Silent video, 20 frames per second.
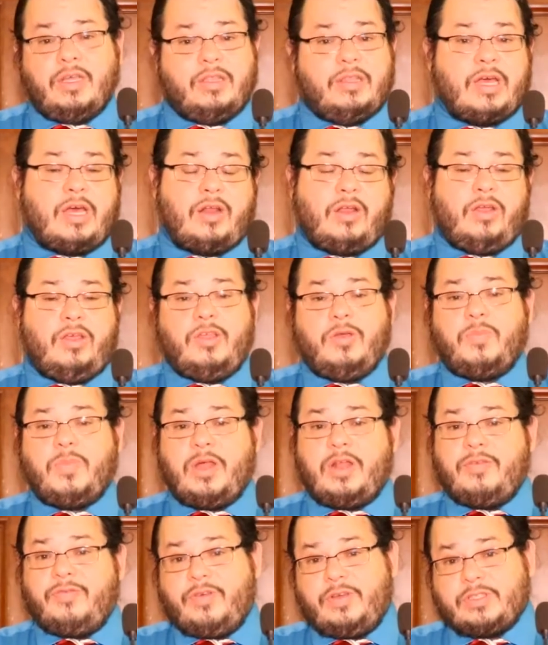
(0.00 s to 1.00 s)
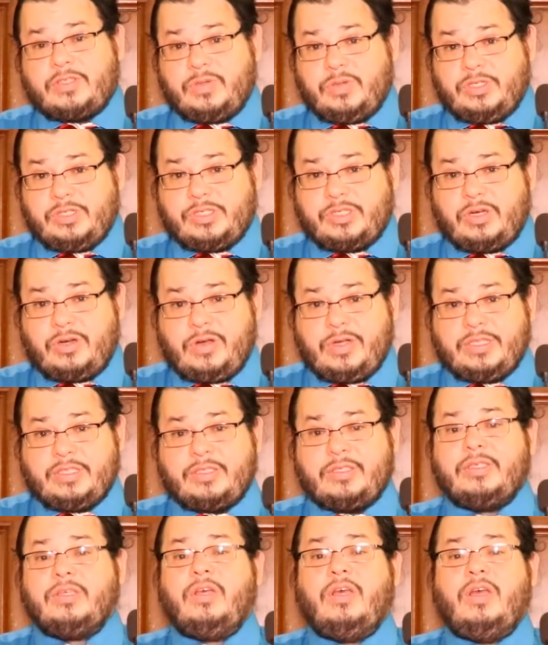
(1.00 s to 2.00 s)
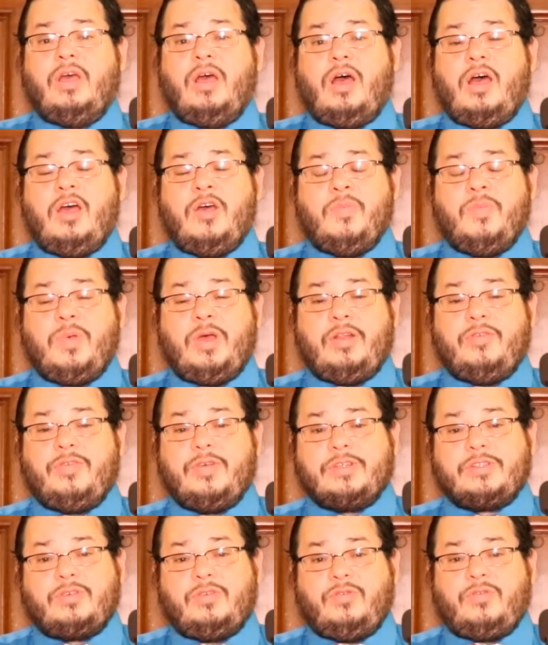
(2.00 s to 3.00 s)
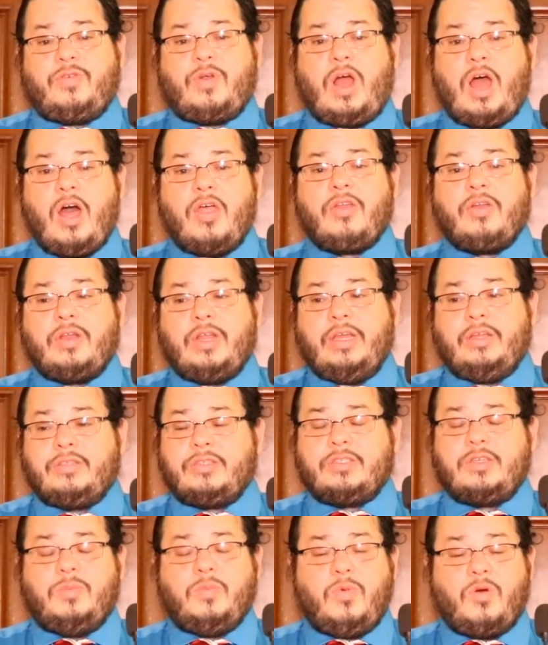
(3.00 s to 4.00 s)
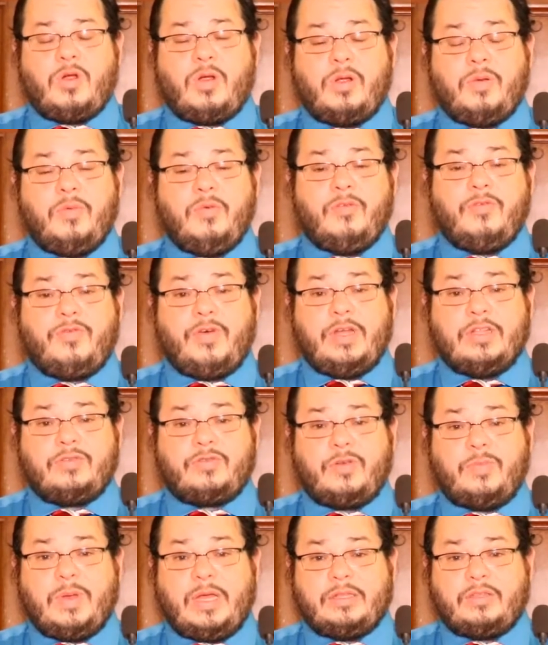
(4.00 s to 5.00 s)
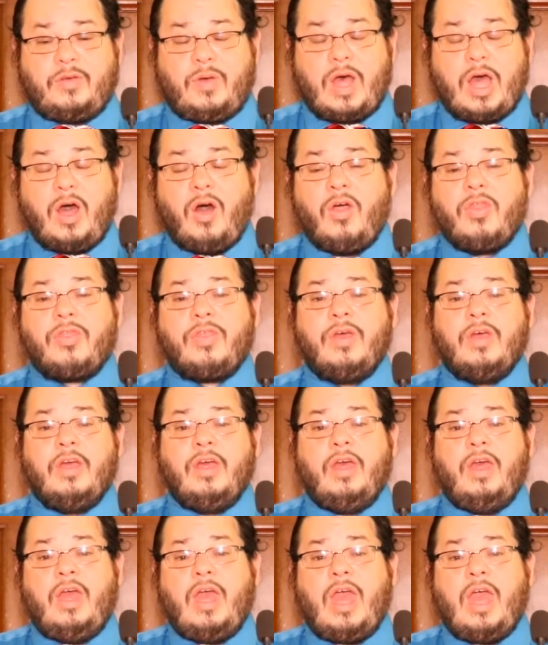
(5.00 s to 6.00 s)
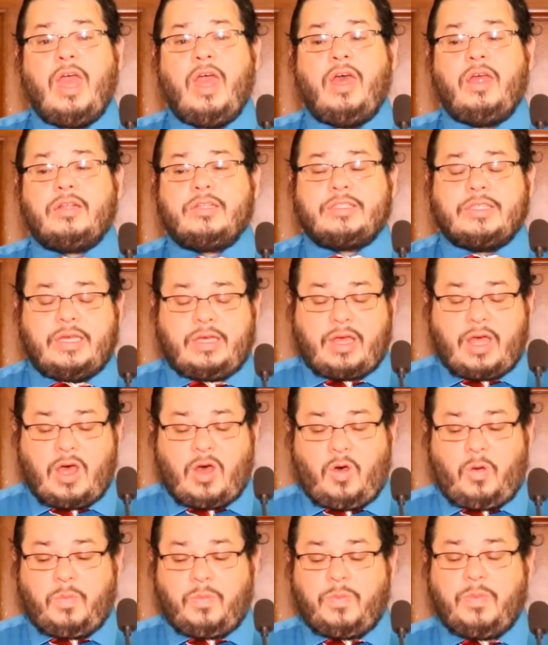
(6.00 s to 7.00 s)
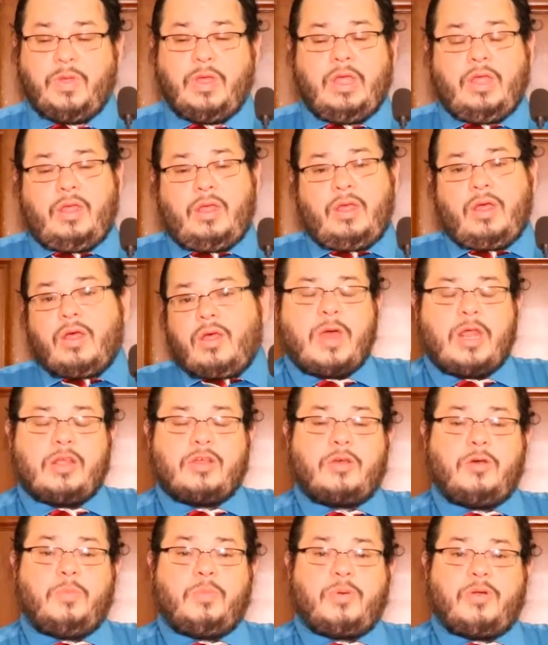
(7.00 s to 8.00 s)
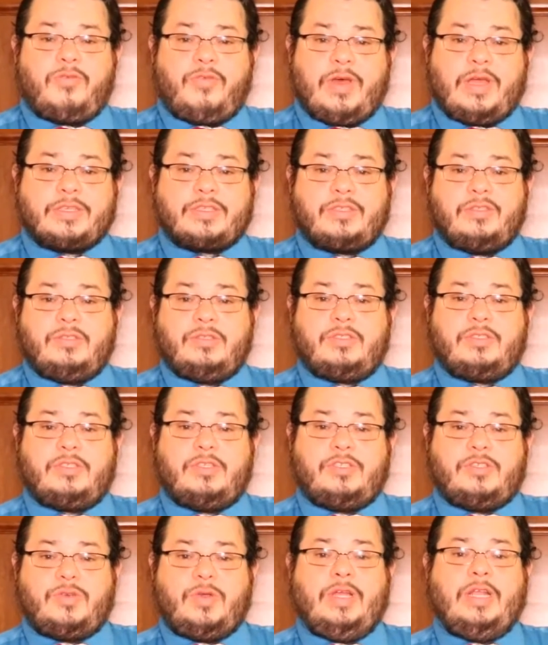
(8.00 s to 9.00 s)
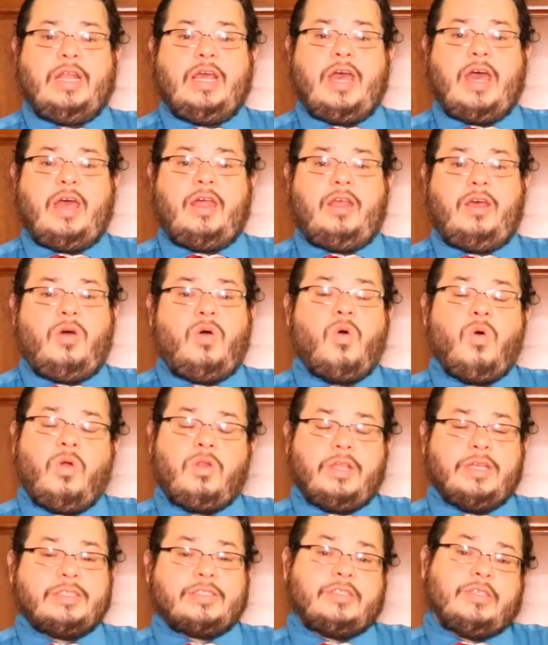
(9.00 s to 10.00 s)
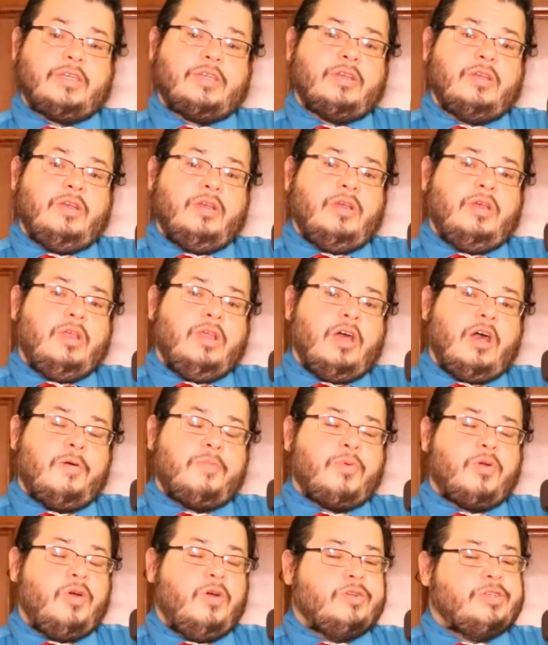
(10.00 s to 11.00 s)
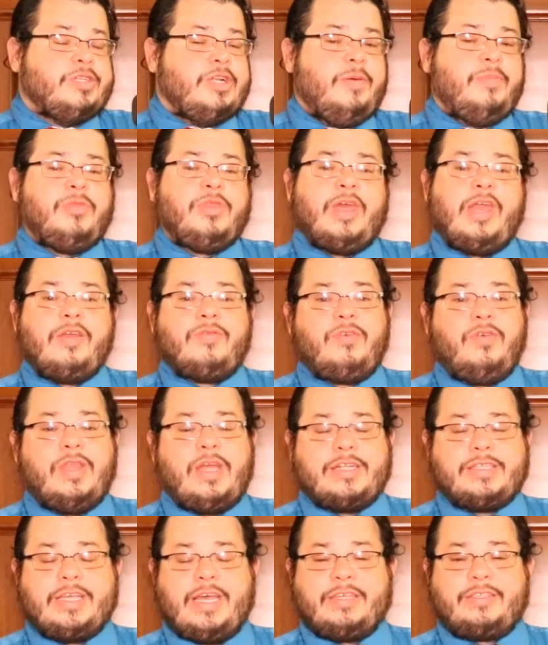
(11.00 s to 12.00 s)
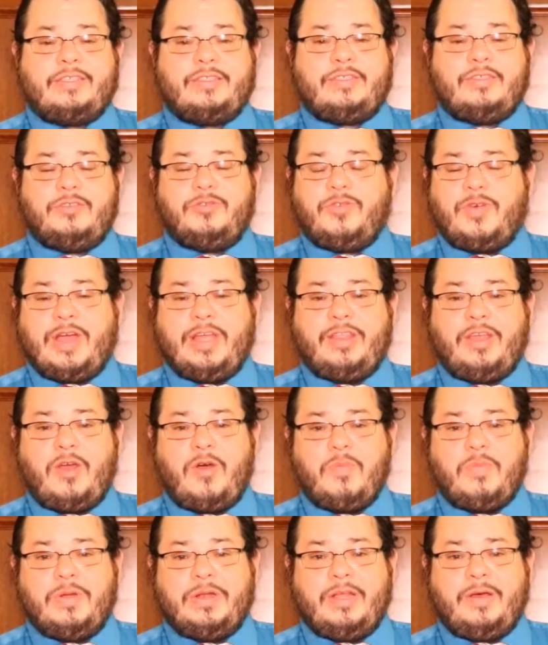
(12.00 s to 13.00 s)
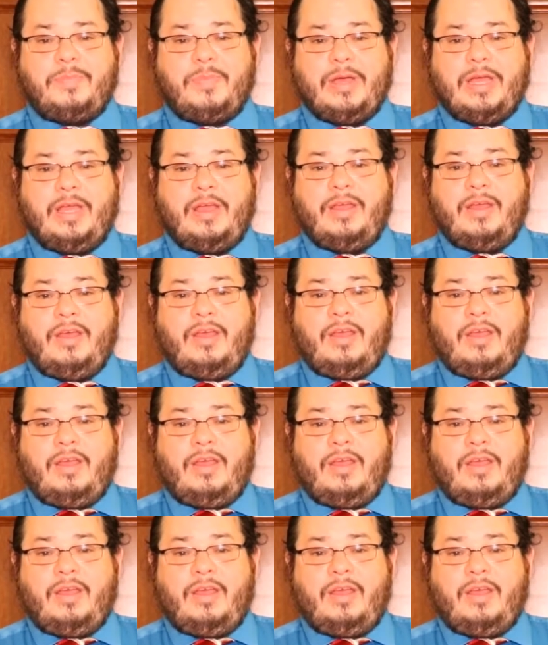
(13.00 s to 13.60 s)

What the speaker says: that are either beneficial insurance, beneficial for other needs, to more funds for mental health, and to help medical professionals to treat at a holistic approach. And I'm thankful that Texas has finally opened up a